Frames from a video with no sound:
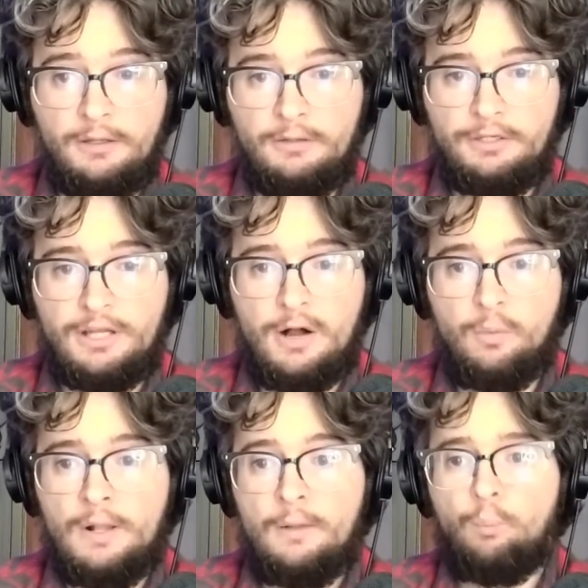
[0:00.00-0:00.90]
you
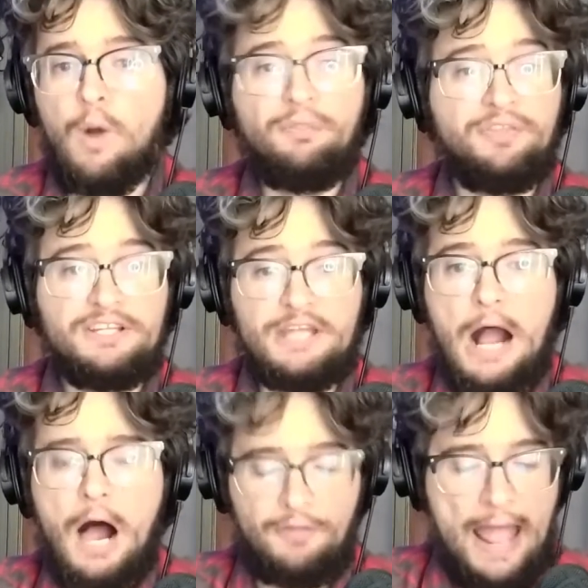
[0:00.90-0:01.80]
know, what the,
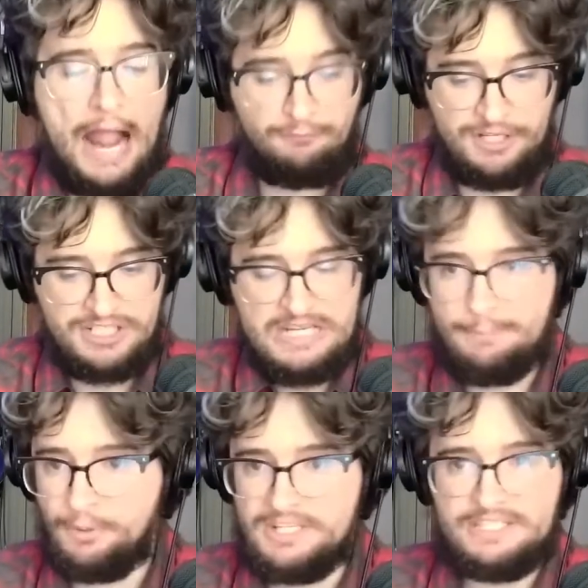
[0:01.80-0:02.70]
all average
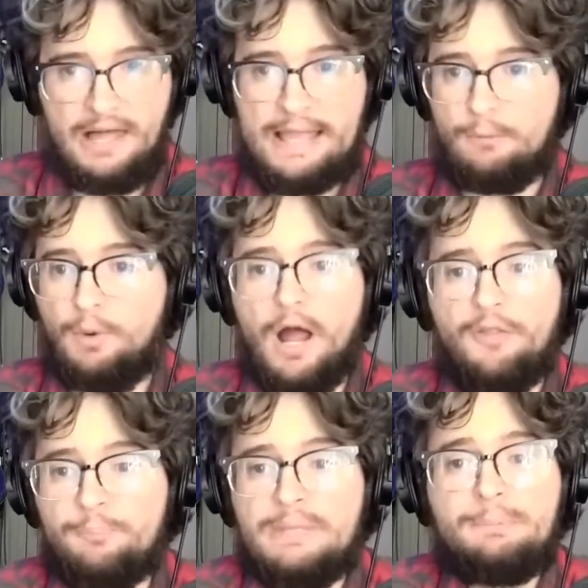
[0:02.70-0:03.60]
neighborhood is like, what
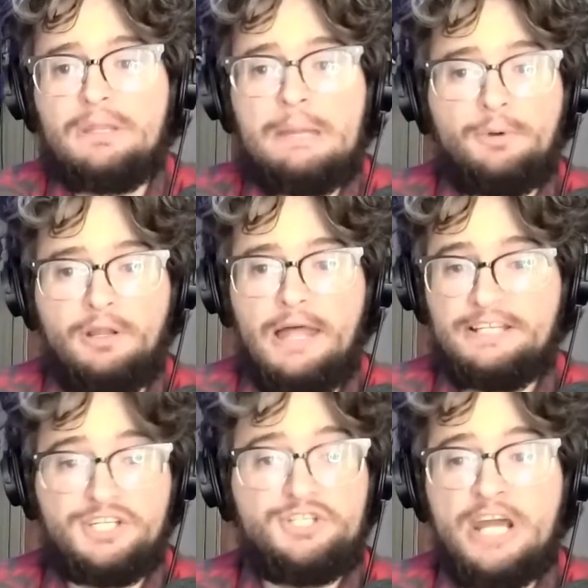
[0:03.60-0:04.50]
other people in the neighborhood are like,
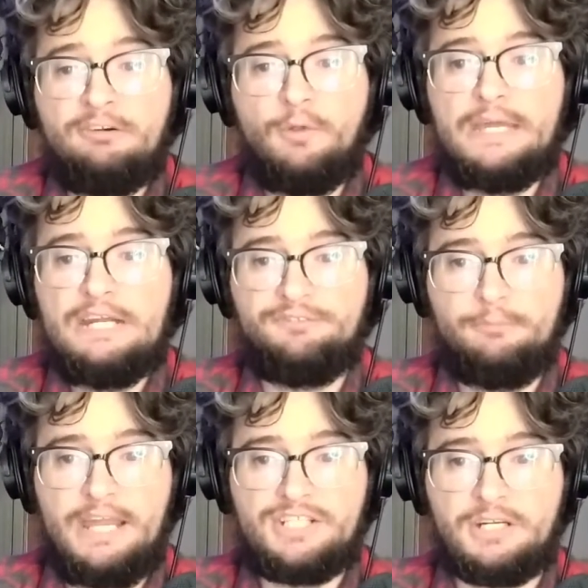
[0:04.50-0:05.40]
This general
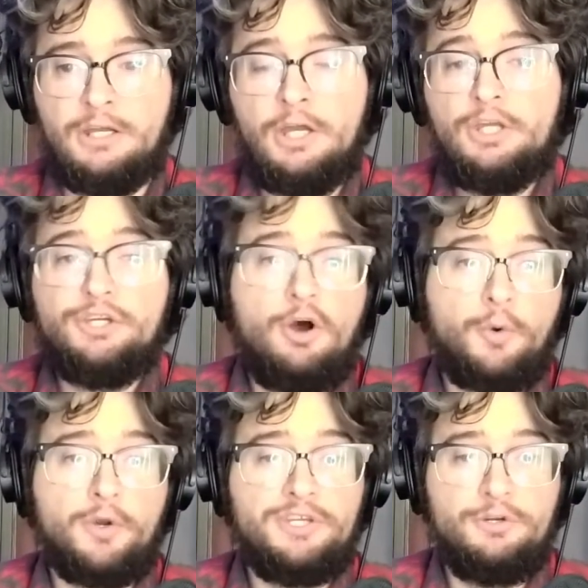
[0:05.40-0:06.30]
information. You go to
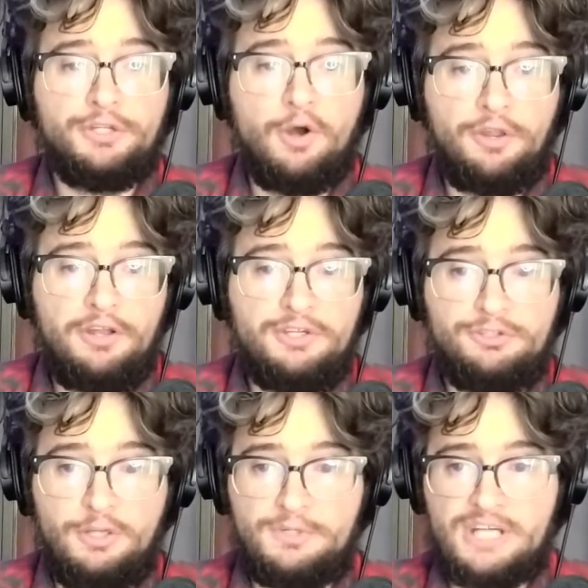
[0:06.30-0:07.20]
her, you go to their
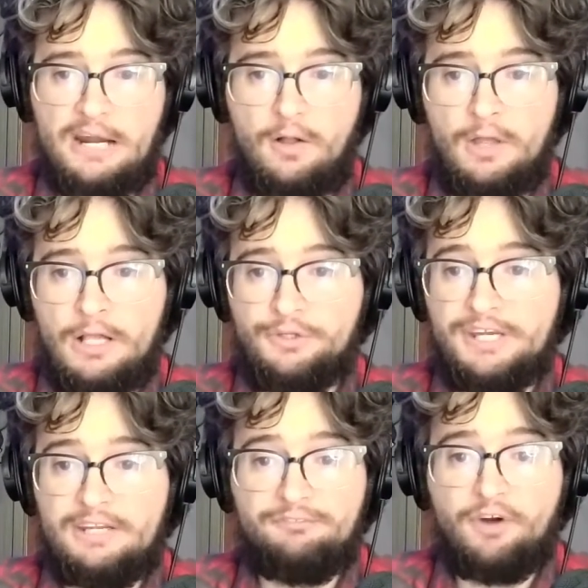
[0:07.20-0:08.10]
YouTube channel, you
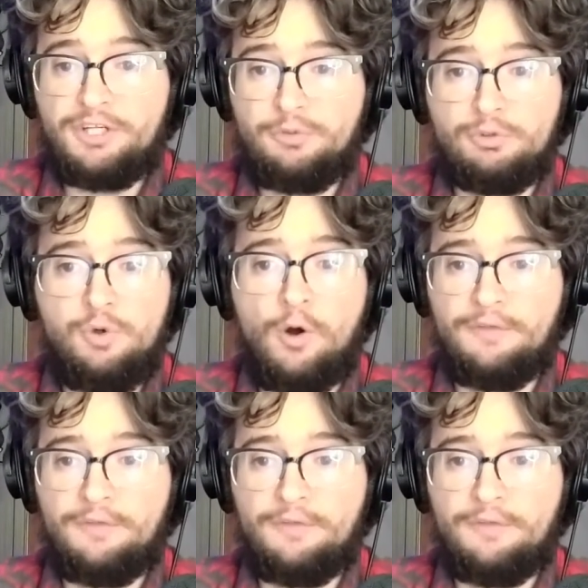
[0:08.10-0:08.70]
get a virtual tour of the